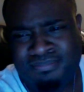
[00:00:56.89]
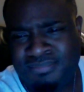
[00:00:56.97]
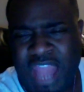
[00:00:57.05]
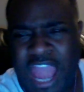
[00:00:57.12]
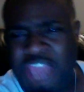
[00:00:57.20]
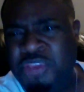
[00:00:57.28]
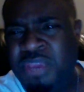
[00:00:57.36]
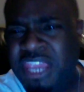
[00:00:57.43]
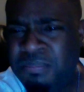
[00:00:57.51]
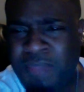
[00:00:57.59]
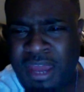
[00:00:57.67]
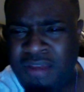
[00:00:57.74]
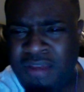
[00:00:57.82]
How you
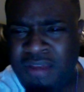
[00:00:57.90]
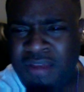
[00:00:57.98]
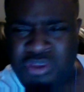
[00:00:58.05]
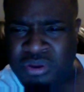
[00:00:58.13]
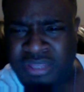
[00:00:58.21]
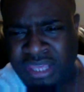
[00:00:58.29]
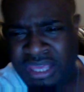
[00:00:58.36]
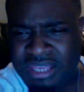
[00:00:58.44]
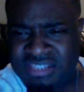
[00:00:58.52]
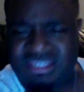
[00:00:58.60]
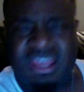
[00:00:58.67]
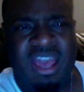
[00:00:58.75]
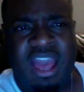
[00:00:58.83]
eating better than your
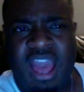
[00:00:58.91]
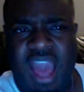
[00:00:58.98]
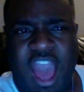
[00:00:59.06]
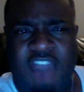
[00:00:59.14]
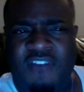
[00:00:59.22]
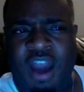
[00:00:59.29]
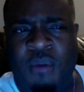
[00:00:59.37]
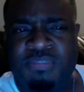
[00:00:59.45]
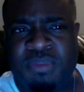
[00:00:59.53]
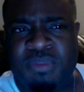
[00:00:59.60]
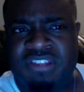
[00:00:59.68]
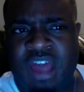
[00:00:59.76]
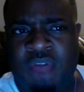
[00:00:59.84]
kids? I've always been taught